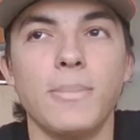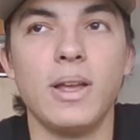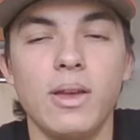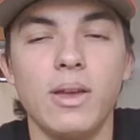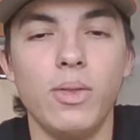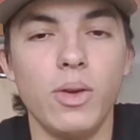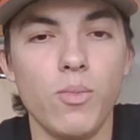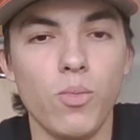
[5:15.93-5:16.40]

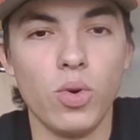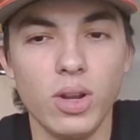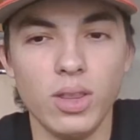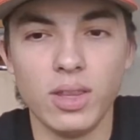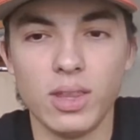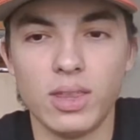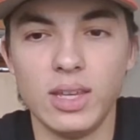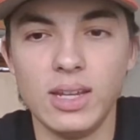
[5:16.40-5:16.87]
then one
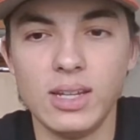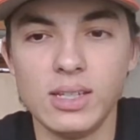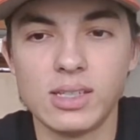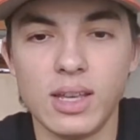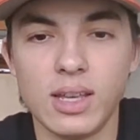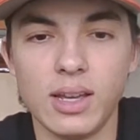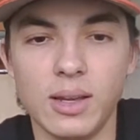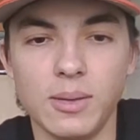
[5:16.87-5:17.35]
of the
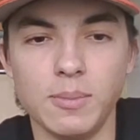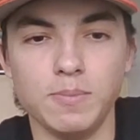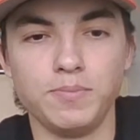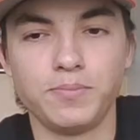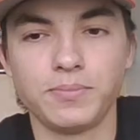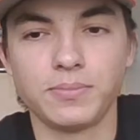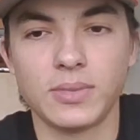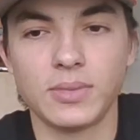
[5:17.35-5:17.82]
things that
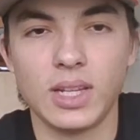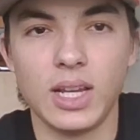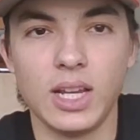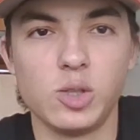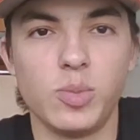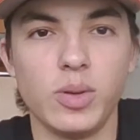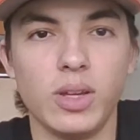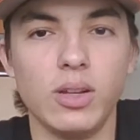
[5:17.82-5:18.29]

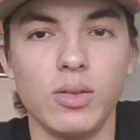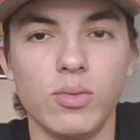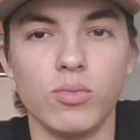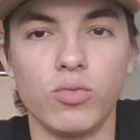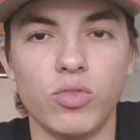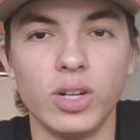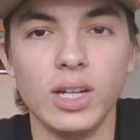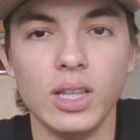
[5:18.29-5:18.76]
has
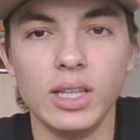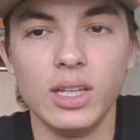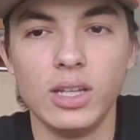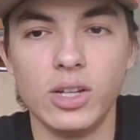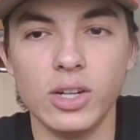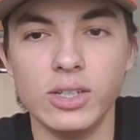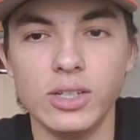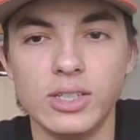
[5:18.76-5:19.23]
been really
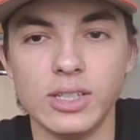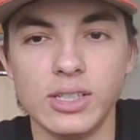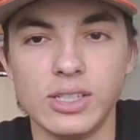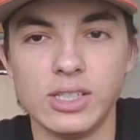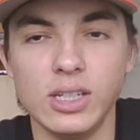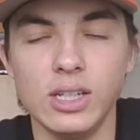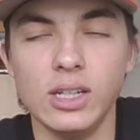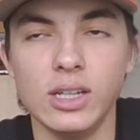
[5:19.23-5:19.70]
good to
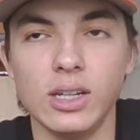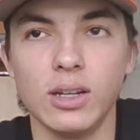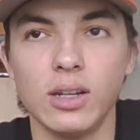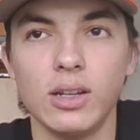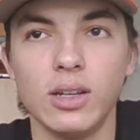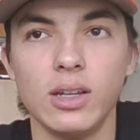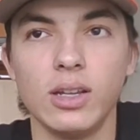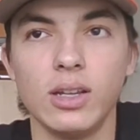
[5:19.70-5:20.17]
see
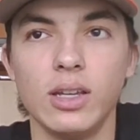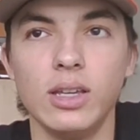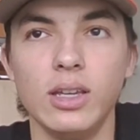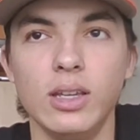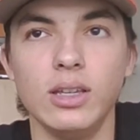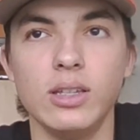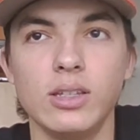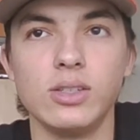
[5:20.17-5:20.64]

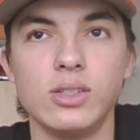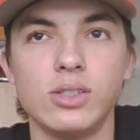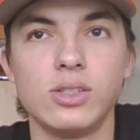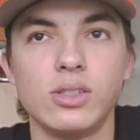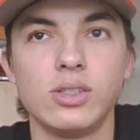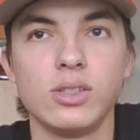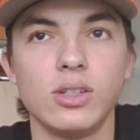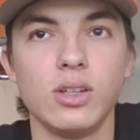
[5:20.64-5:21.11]

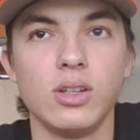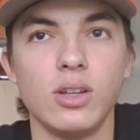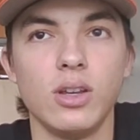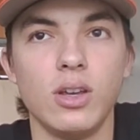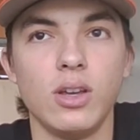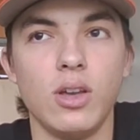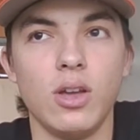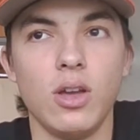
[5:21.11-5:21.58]
is
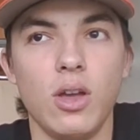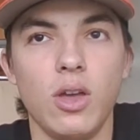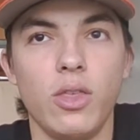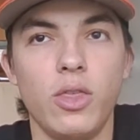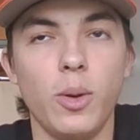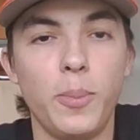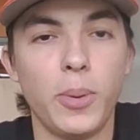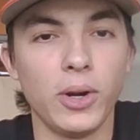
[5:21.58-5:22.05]

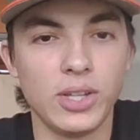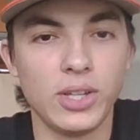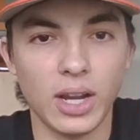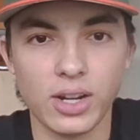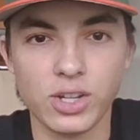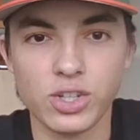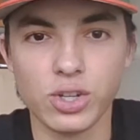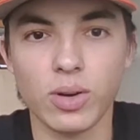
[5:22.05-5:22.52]
the
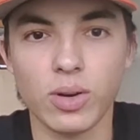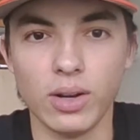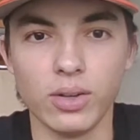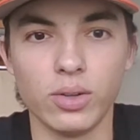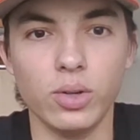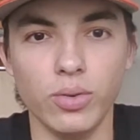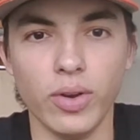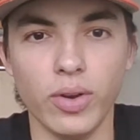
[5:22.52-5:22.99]
protection
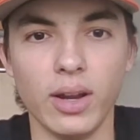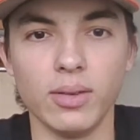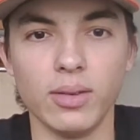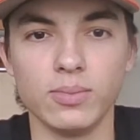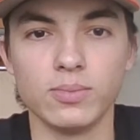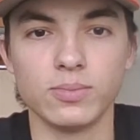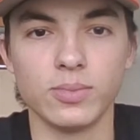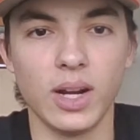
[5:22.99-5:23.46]
around Cuvée,
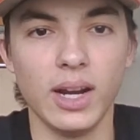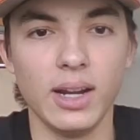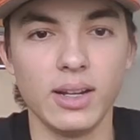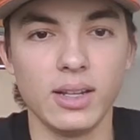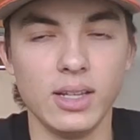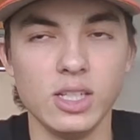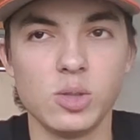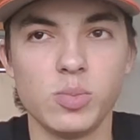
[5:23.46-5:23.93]

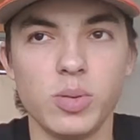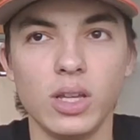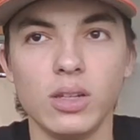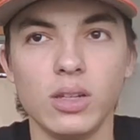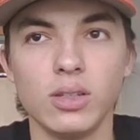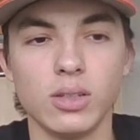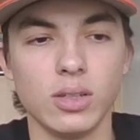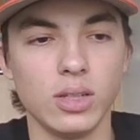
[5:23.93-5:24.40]
right? He's
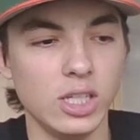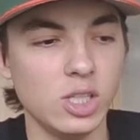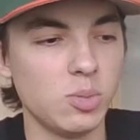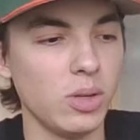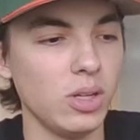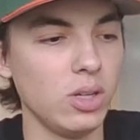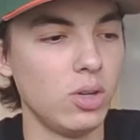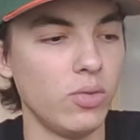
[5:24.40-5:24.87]
been
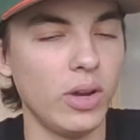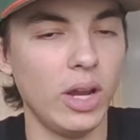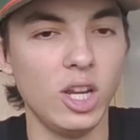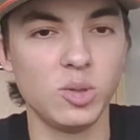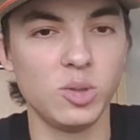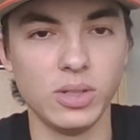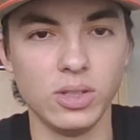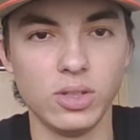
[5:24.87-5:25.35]

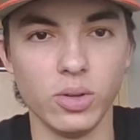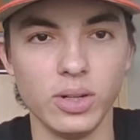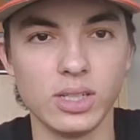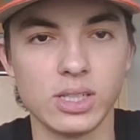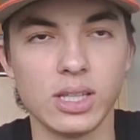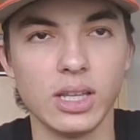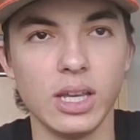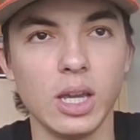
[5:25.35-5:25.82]
Cuvée, he's been doing
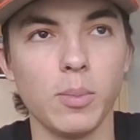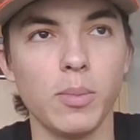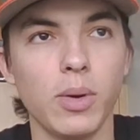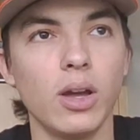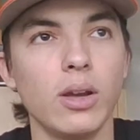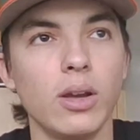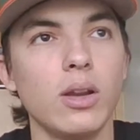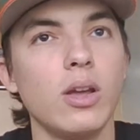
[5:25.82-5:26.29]
his thing,
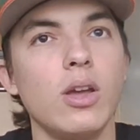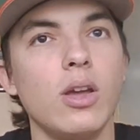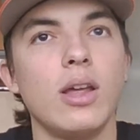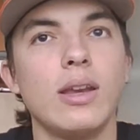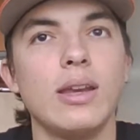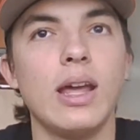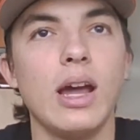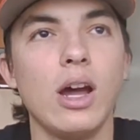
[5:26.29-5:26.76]
but
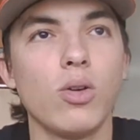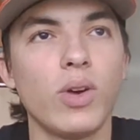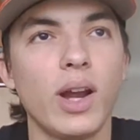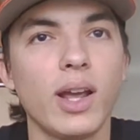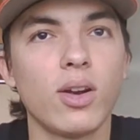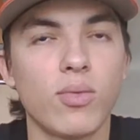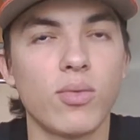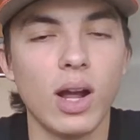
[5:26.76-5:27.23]
now
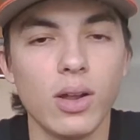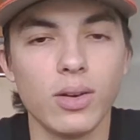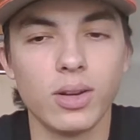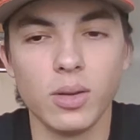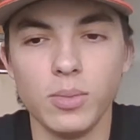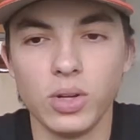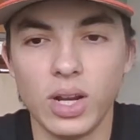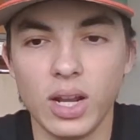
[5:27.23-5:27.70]
right
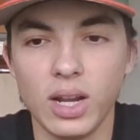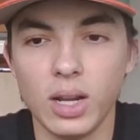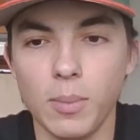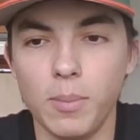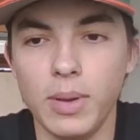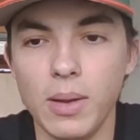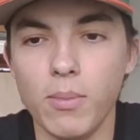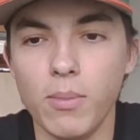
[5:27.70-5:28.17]
around him, you're getting
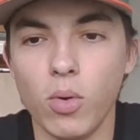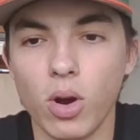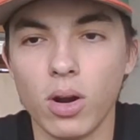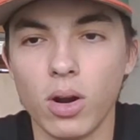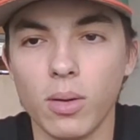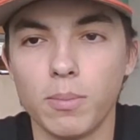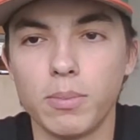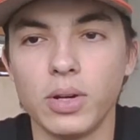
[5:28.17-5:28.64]
a bit
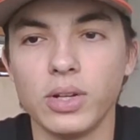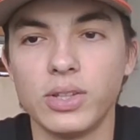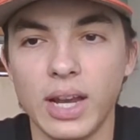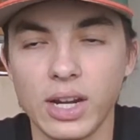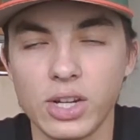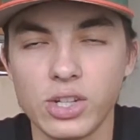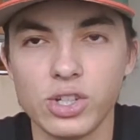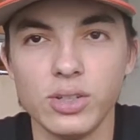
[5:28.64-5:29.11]
more
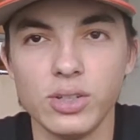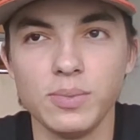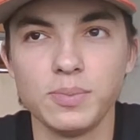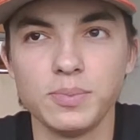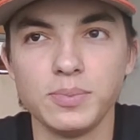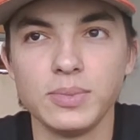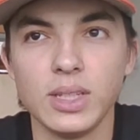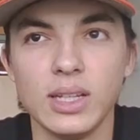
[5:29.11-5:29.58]
protection.